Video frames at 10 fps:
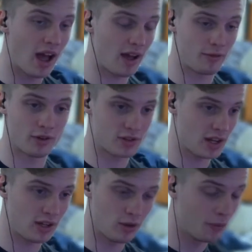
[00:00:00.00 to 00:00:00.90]
I first
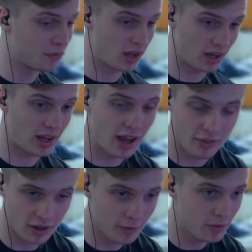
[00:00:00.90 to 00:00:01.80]
sent you a guy
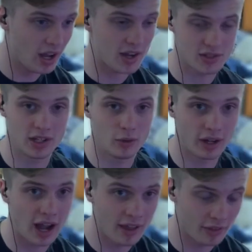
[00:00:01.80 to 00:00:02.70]
in the Humvee. I sent you a
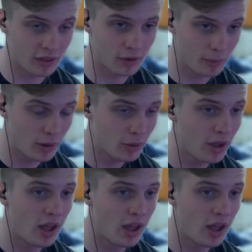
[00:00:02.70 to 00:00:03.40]
guy in the little boat.